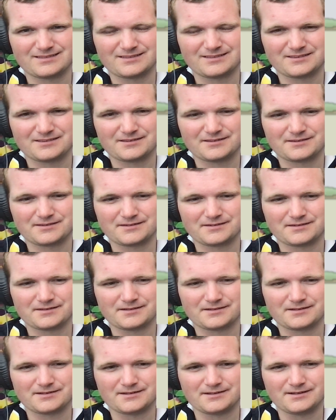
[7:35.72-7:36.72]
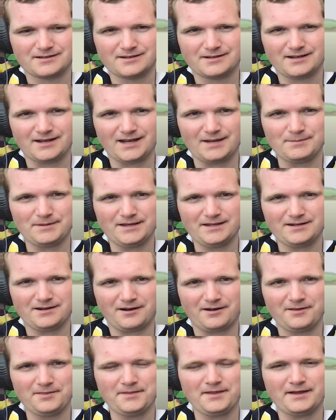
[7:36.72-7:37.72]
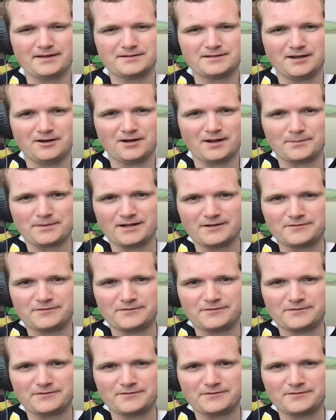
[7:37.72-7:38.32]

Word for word: finally died down. I mean, on that note, I mean,